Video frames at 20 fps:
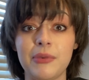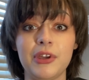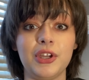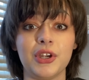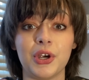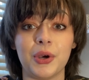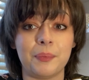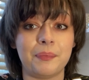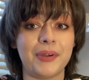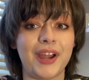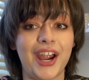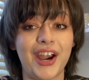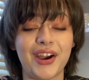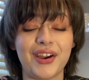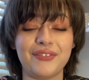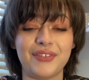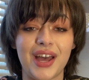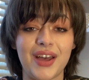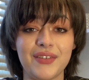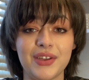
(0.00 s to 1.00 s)
your pair
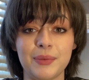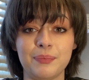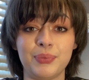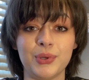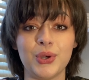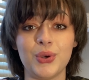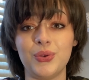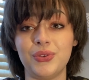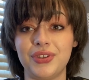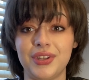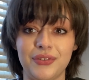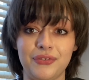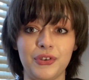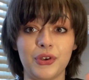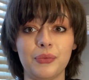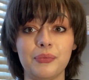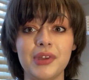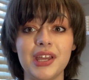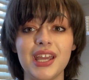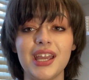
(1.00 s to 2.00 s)
of heavy boots if
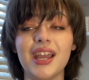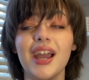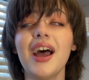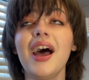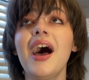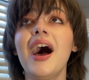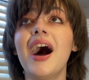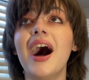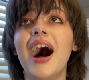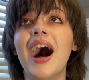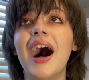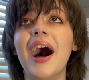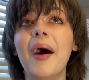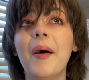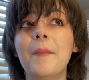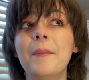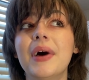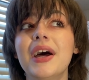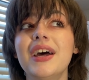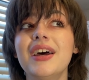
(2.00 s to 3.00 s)
you're me.
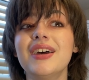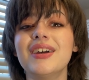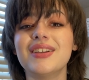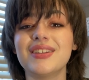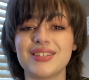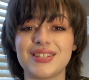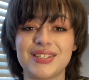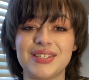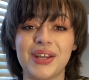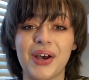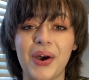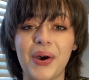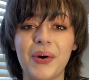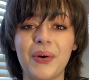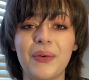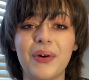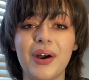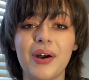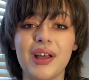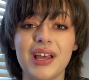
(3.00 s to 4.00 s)

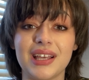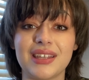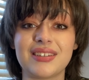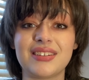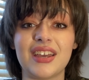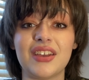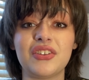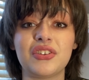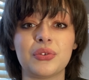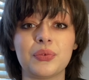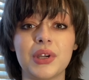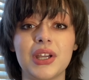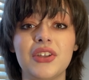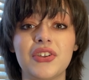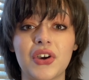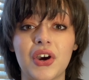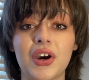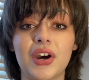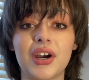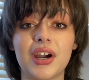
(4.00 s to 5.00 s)
So
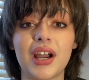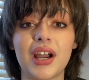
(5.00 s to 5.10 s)
accessories are